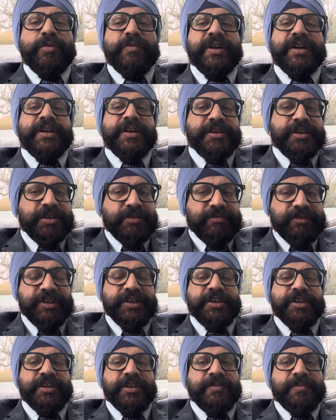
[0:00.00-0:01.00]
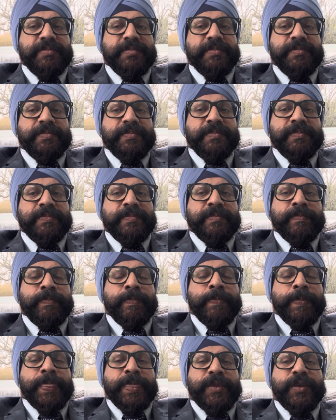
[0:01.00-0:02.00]
120.
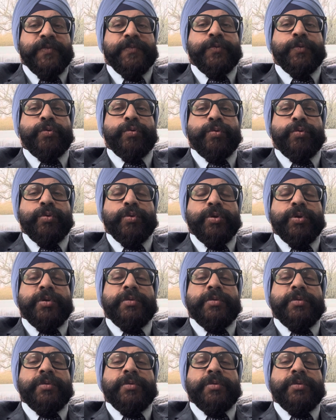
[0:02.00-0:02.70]
If you